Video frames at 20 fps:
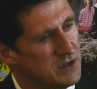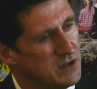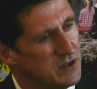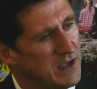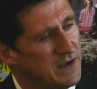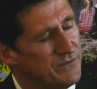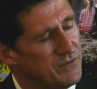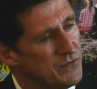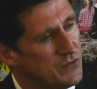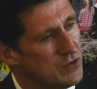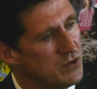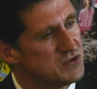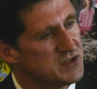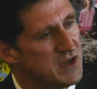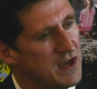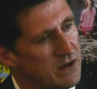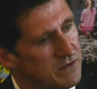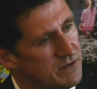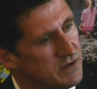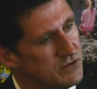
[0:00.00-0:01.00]
Even if you go
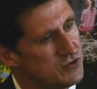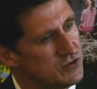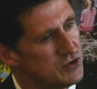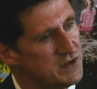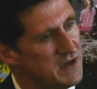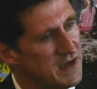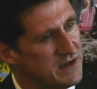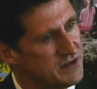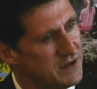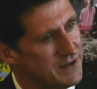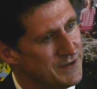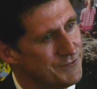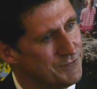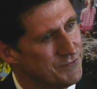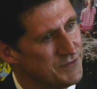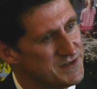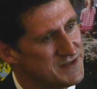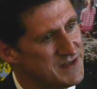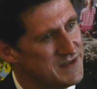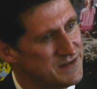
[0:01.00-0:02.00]
down the genetic
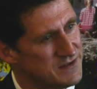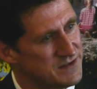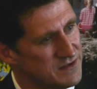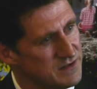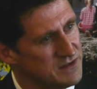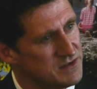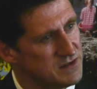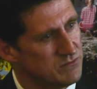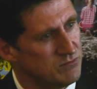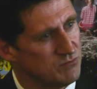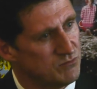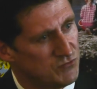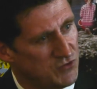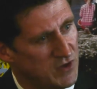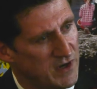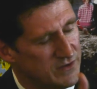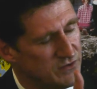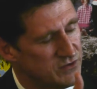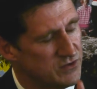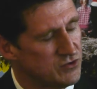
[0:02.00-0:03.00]
resistance,
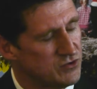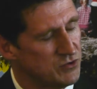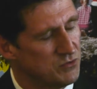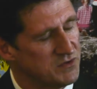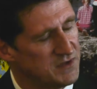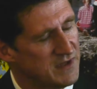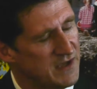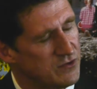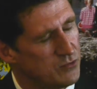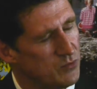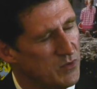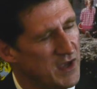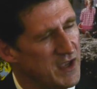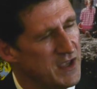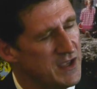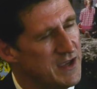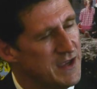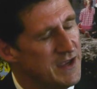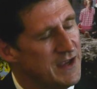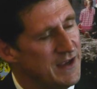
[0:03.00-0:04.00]
trying to do it that way,
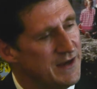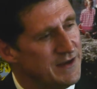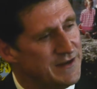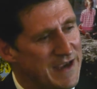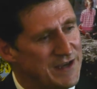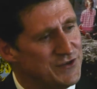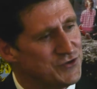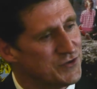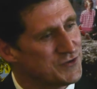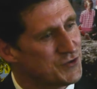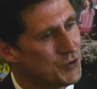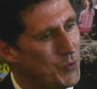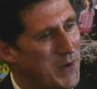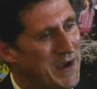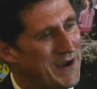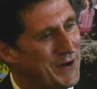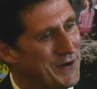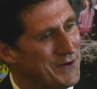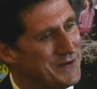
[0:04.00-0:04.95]
nature's quicker.